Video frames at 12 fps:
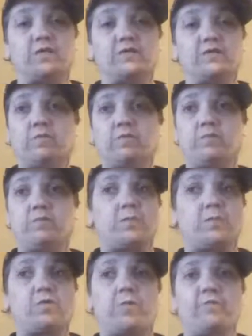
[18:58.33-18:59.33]
He kept coming
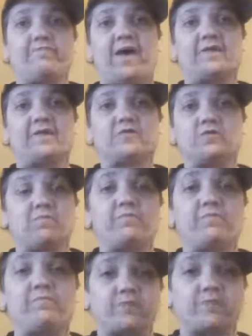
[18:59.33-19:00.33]
back, so he's probably
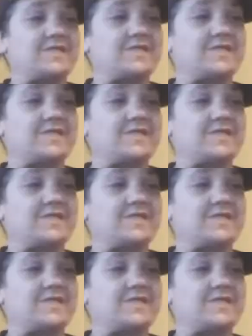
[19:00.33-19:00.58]
possessed